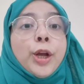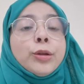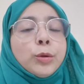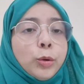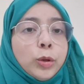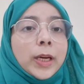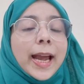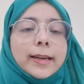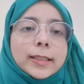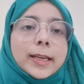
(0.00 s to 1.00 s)
So the
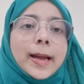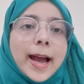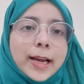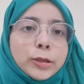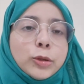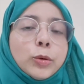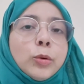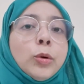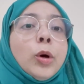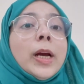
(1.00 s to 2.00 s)
candidate has
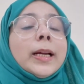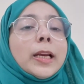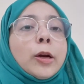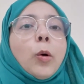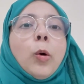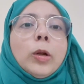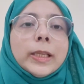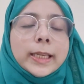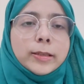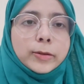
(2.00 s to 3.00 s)
to clear all
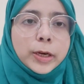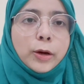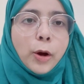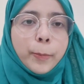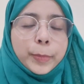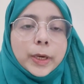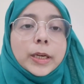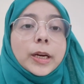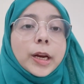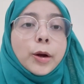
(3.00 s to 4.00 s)
these three
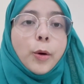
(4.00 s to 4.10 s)
components in